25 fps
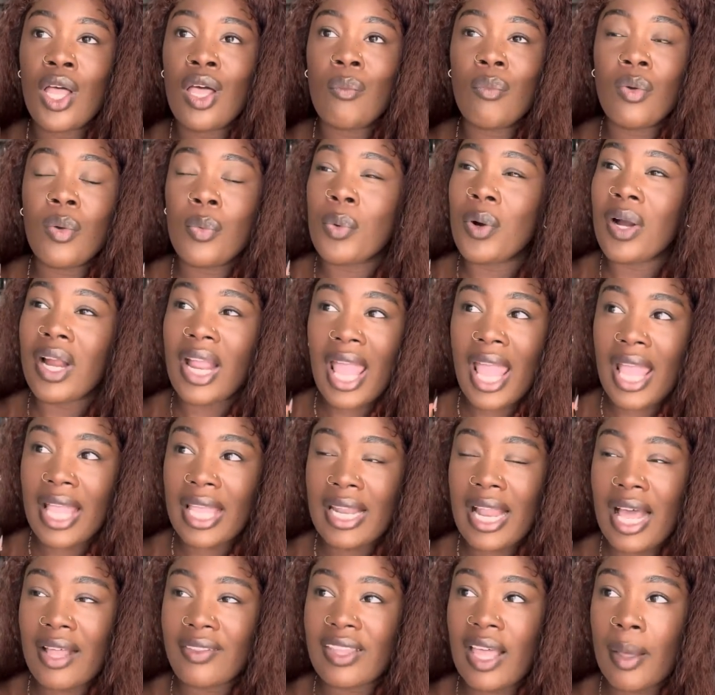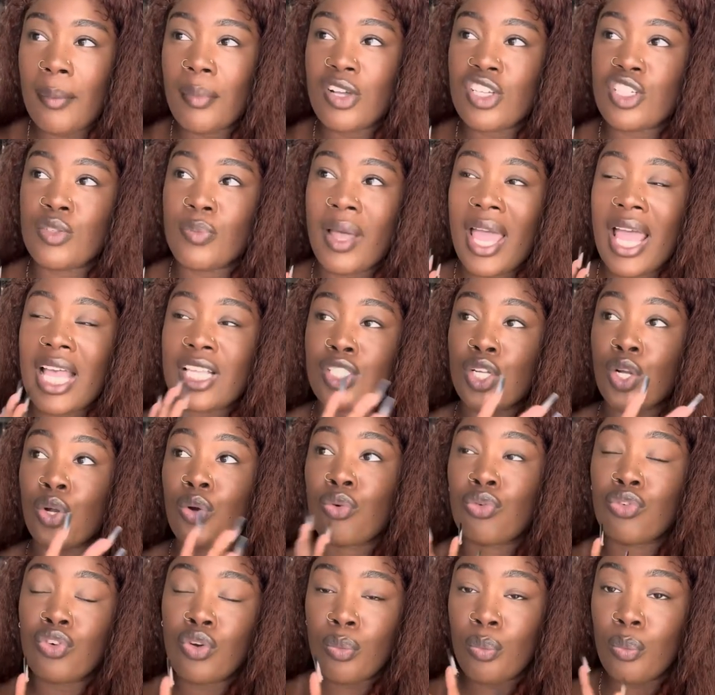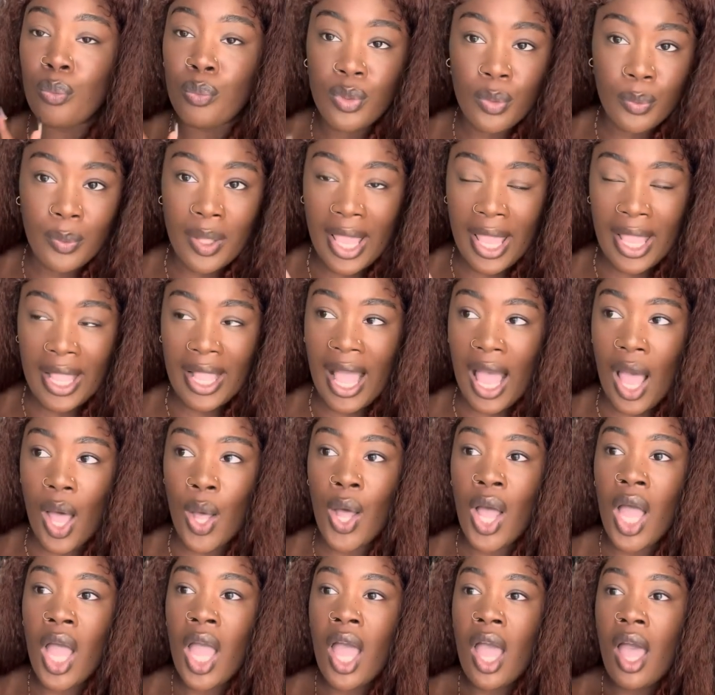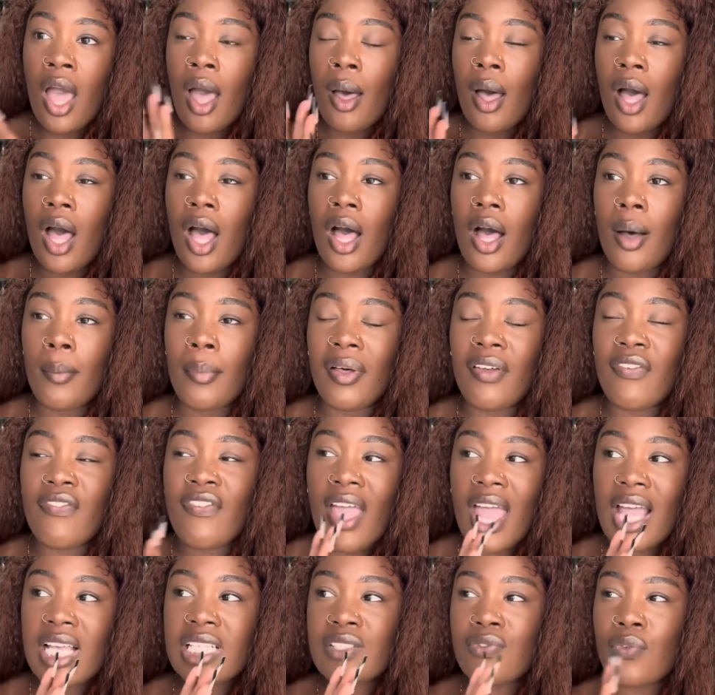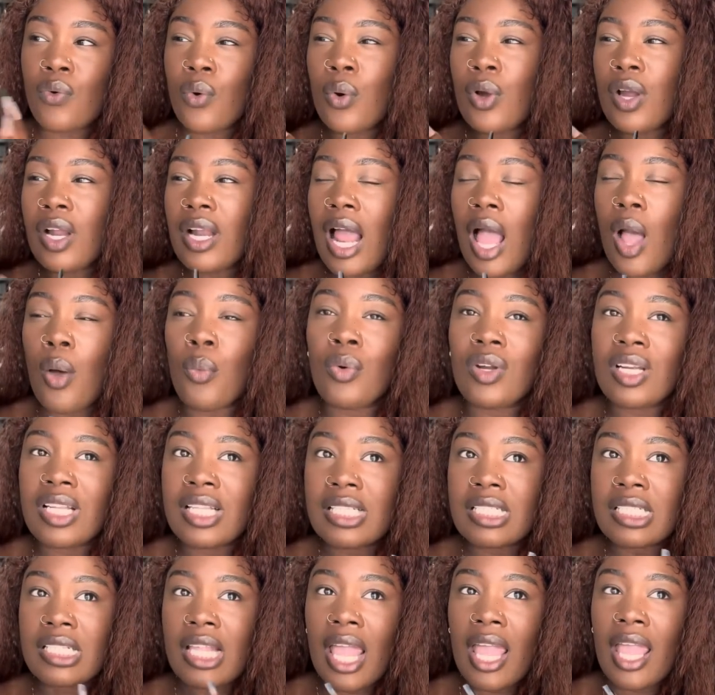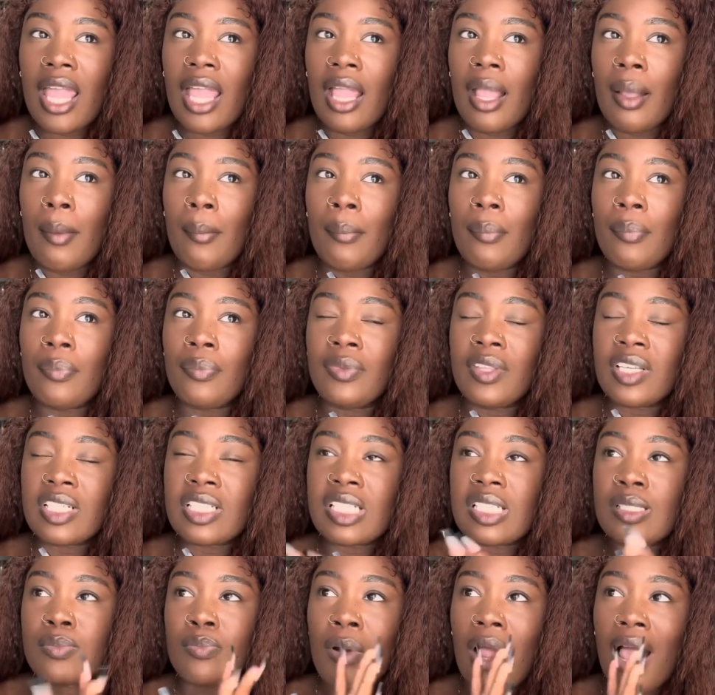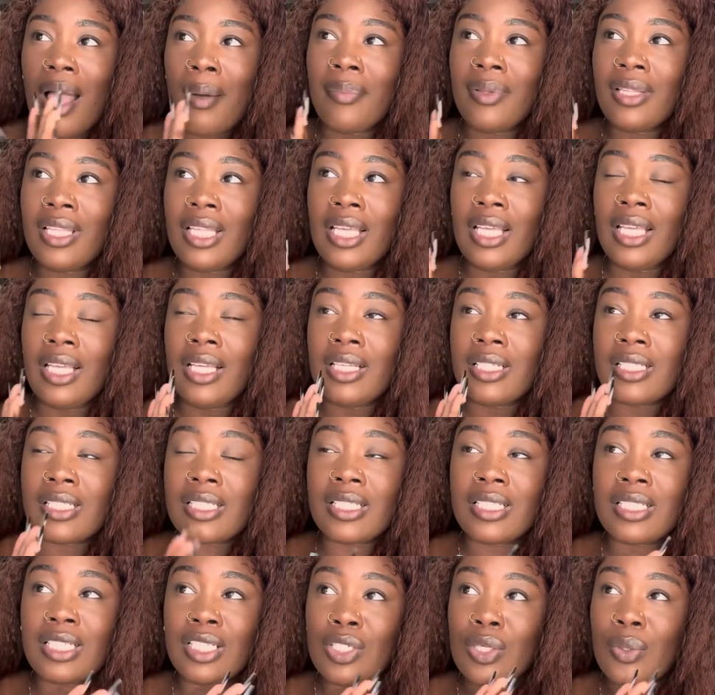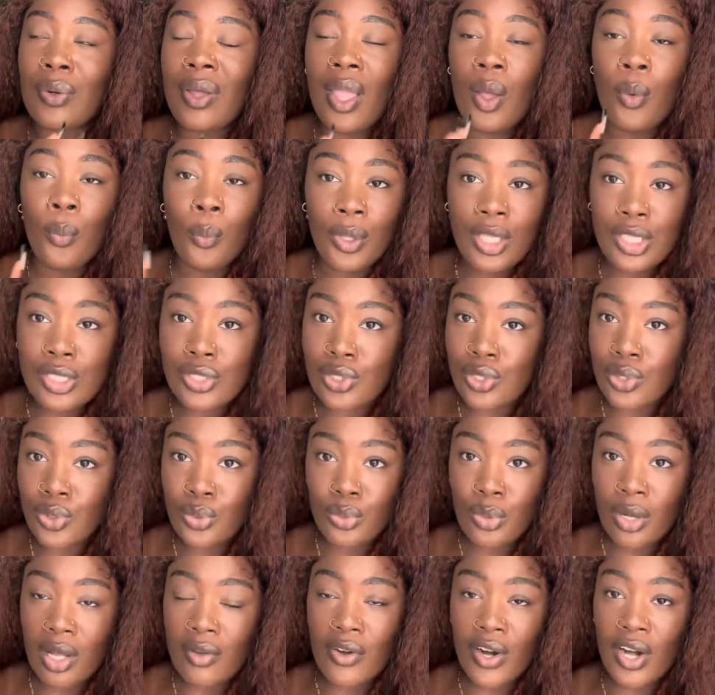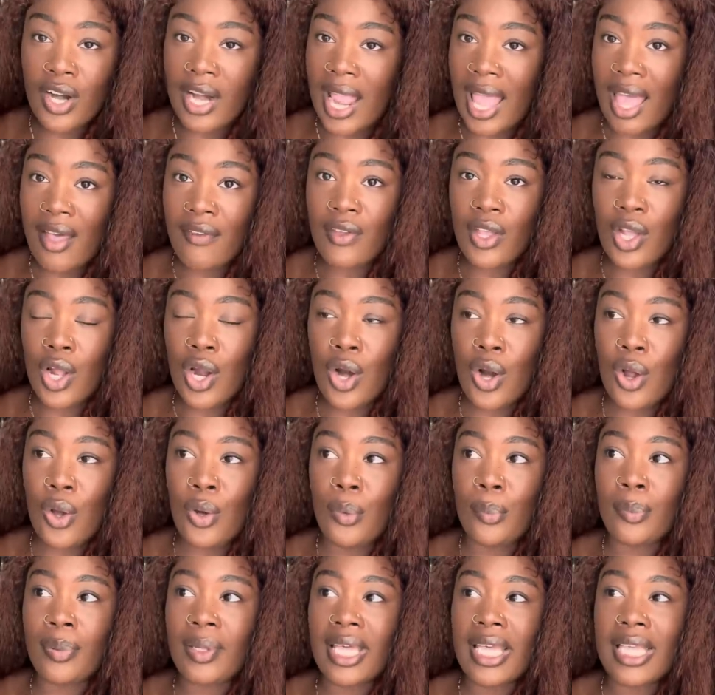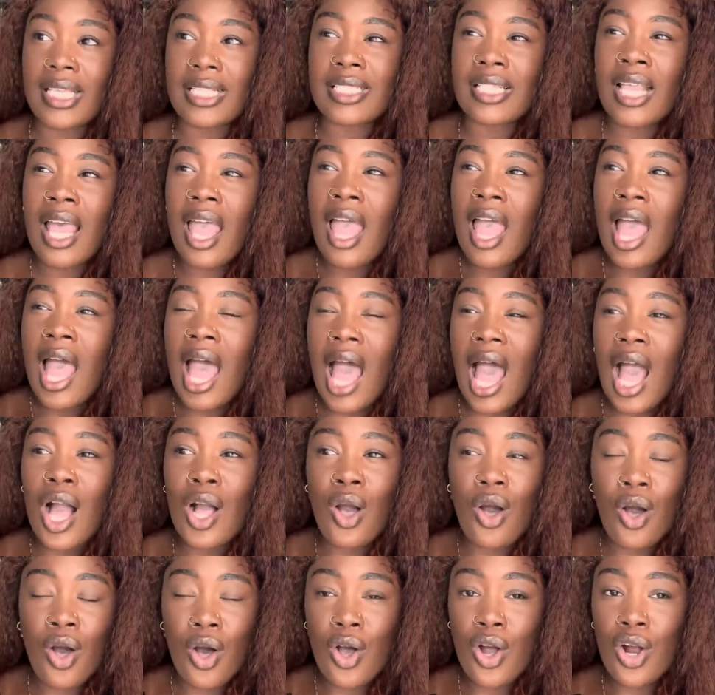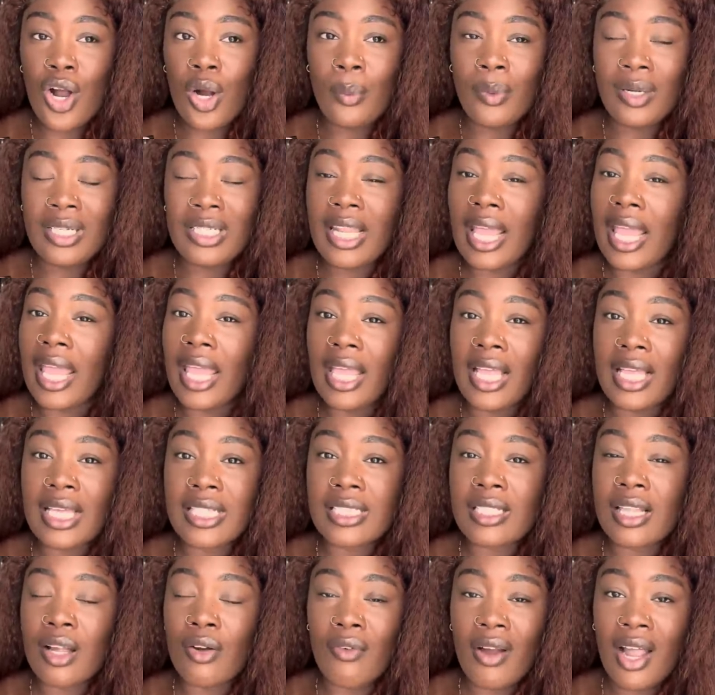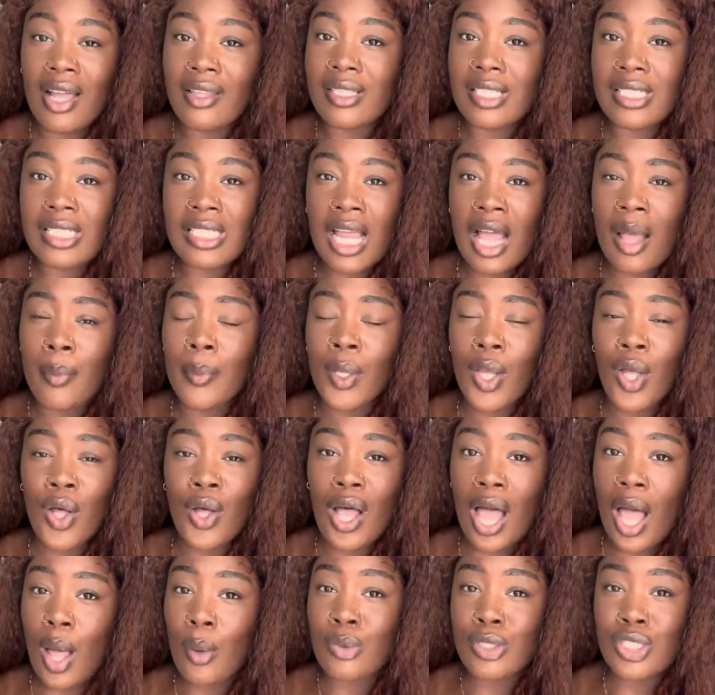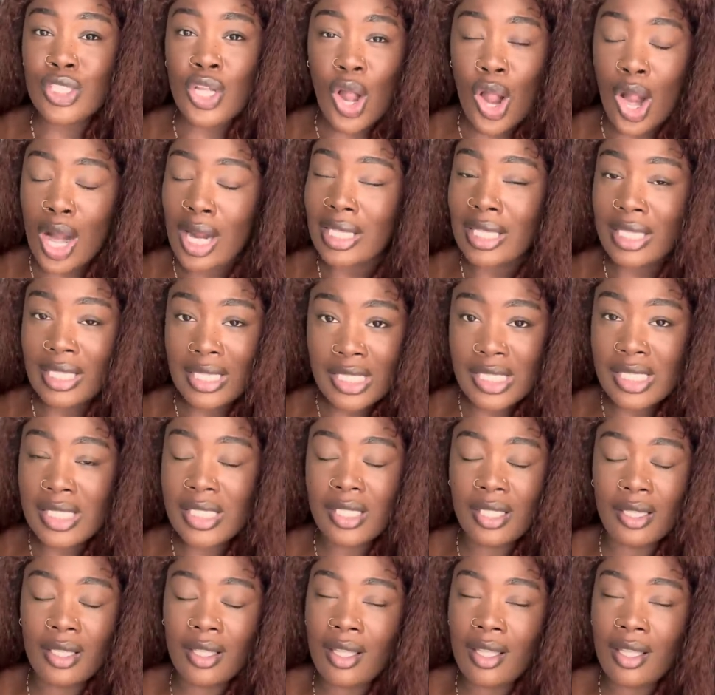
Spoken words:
We weren't hanging out that much, but as a group, we would hang out. But fast forward, I want to say this is probably still in week two of her having her own place. I called her one day because around this time, y'all, I was carless.